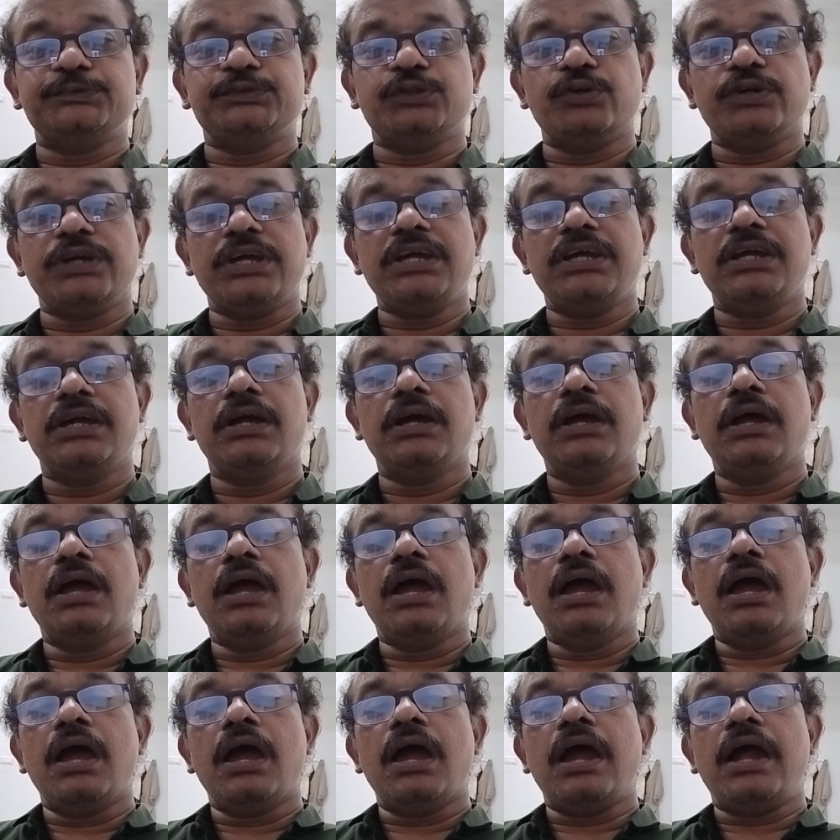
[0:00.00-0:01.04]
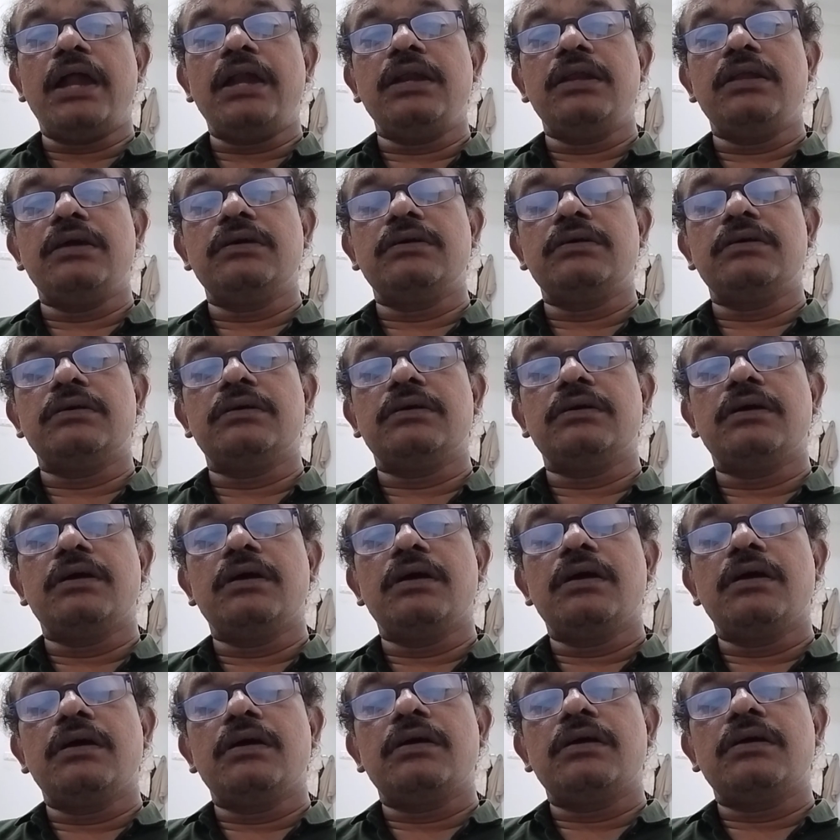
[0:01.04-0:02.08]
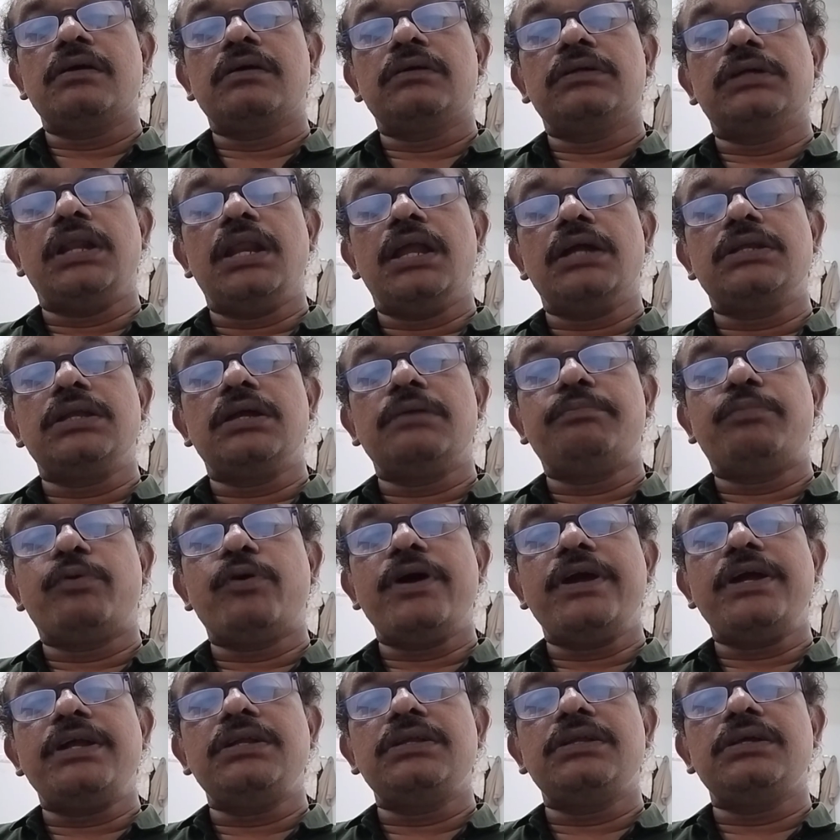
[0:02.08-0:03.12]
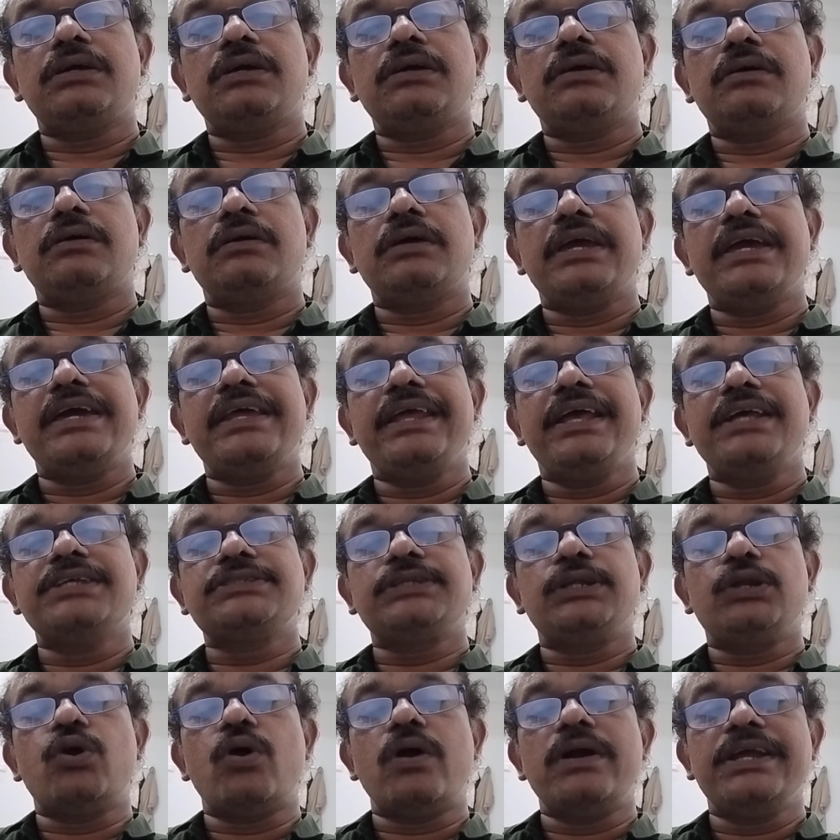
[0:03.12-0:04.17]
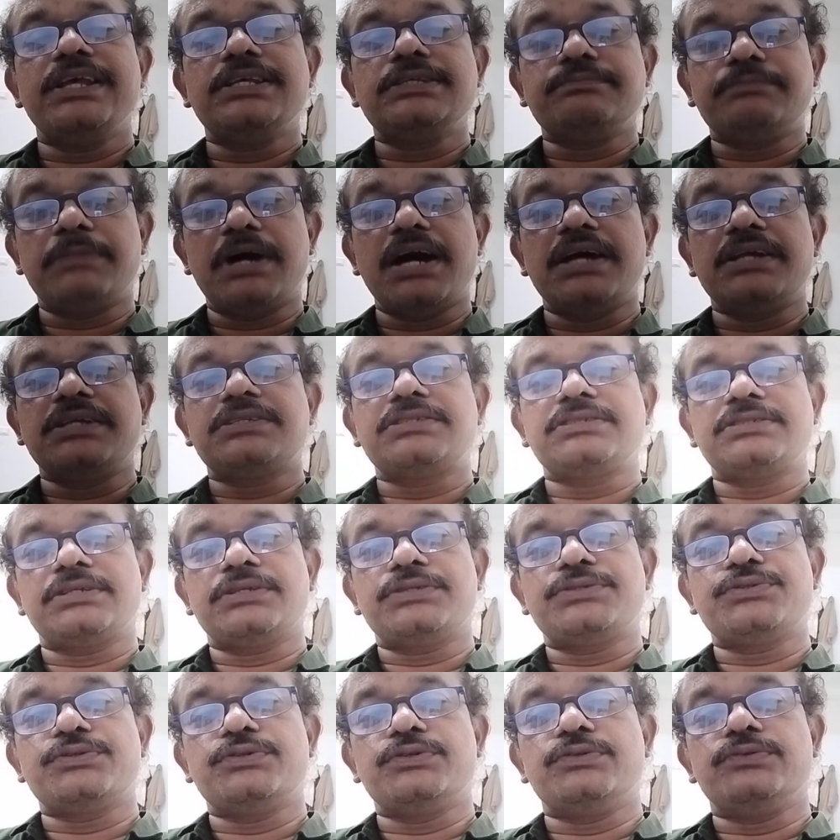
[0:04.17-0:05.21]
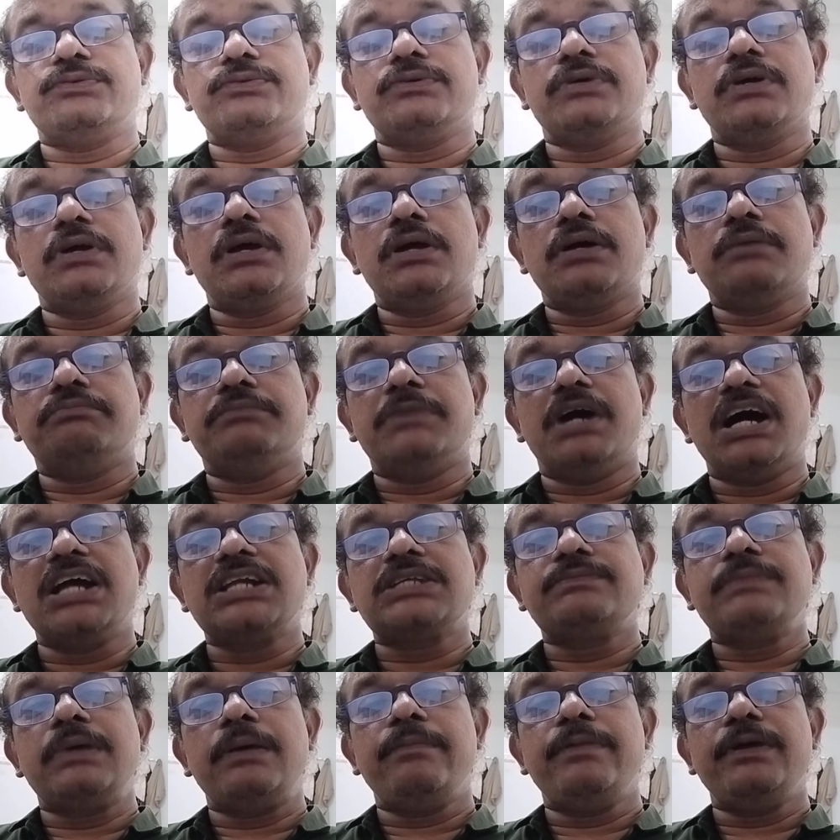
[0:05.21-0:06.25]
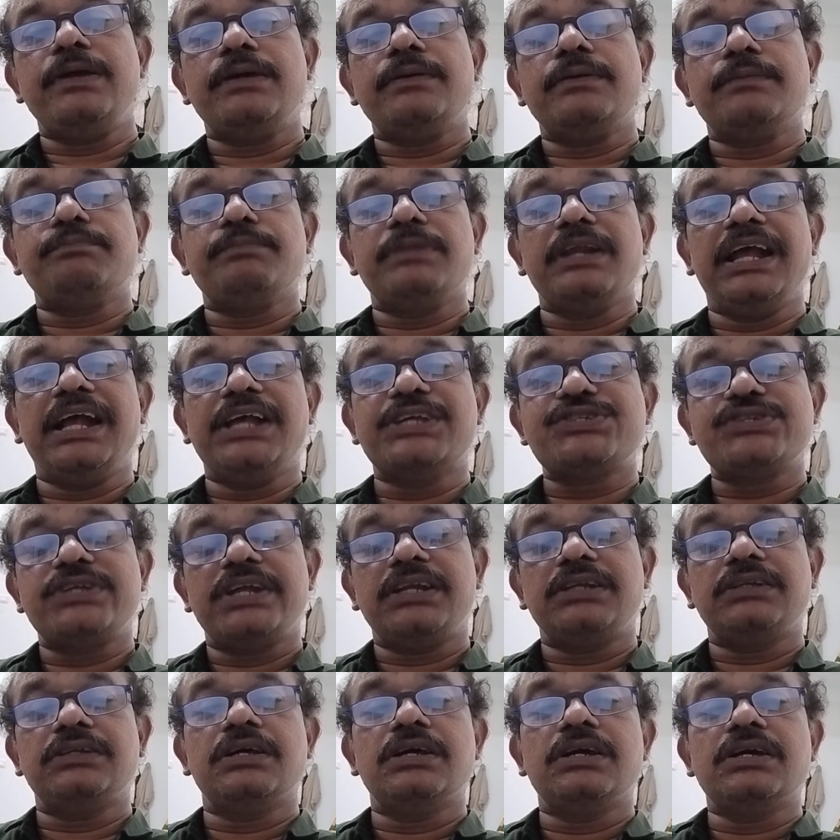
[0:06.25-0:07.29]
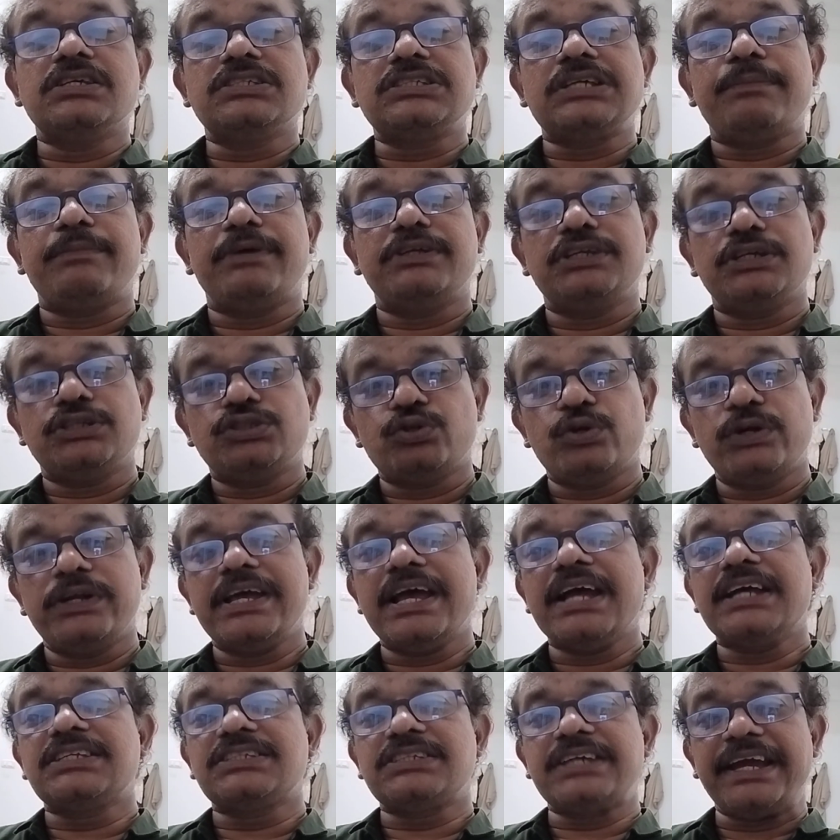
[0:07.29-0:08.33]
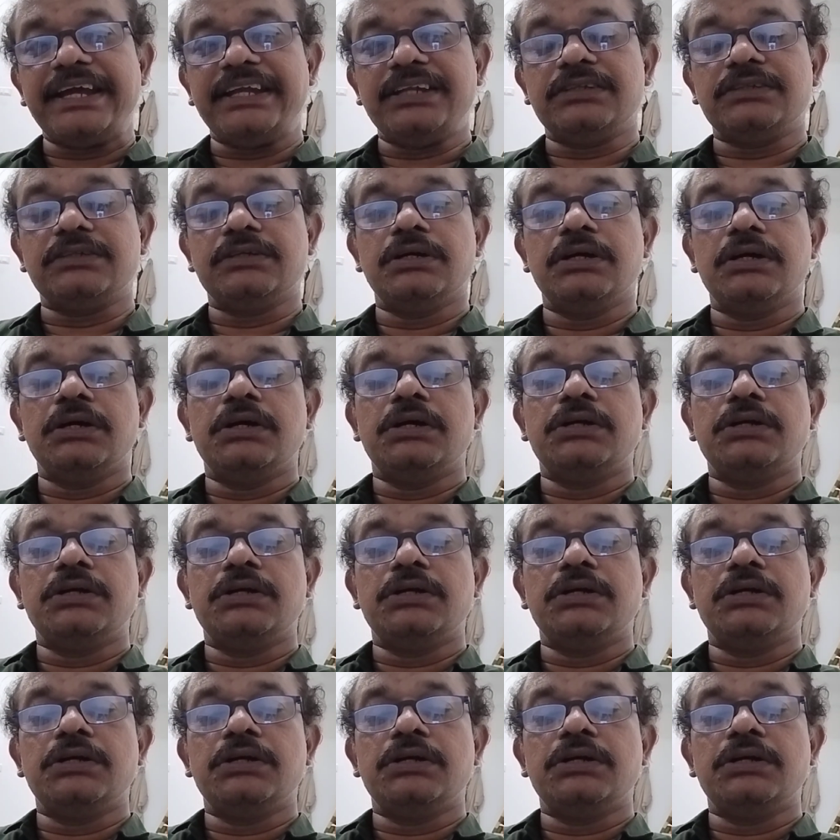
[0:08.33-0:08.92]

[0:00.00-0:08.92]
Okay, and the Lagna point, Aries Lord is Mars, so Mars may be placed in some other zodiac sign.